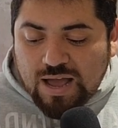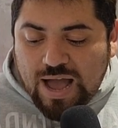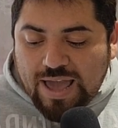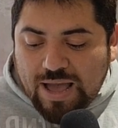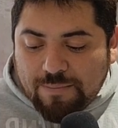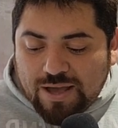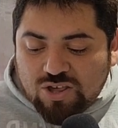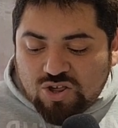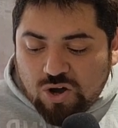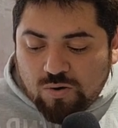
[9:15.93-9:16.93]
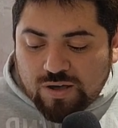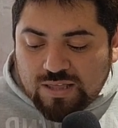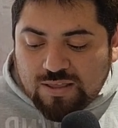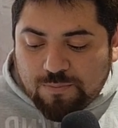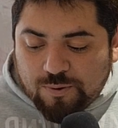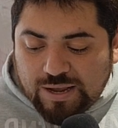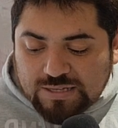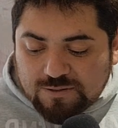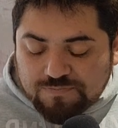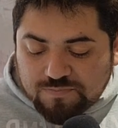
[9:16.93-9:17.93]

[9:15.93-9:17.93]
I am a joke in the press.